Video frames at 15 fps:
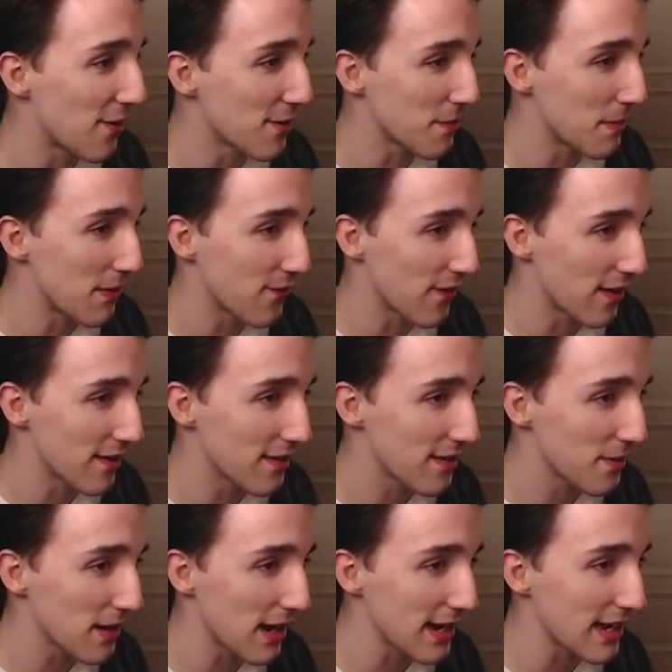that wouldn't be fun.
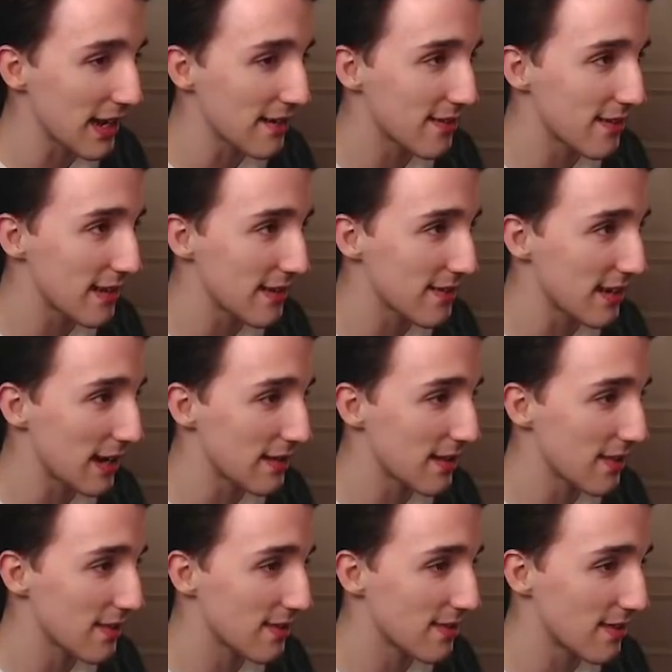You gotta get into inside the
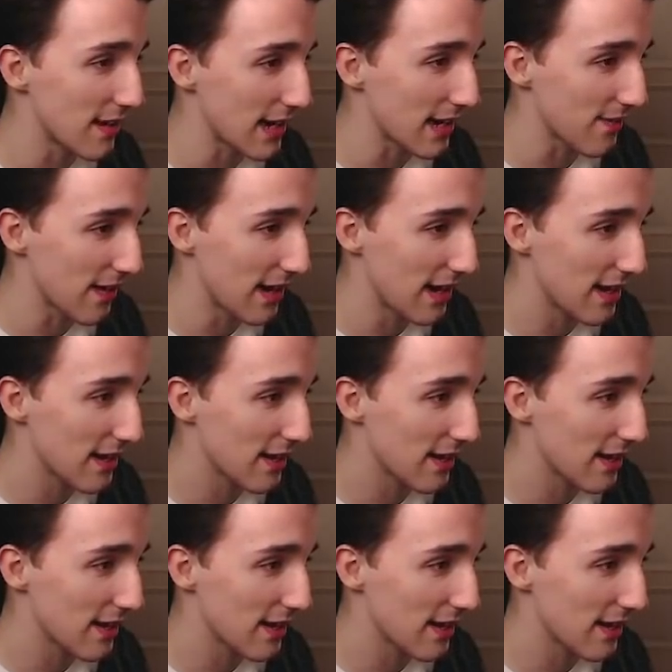thing, right?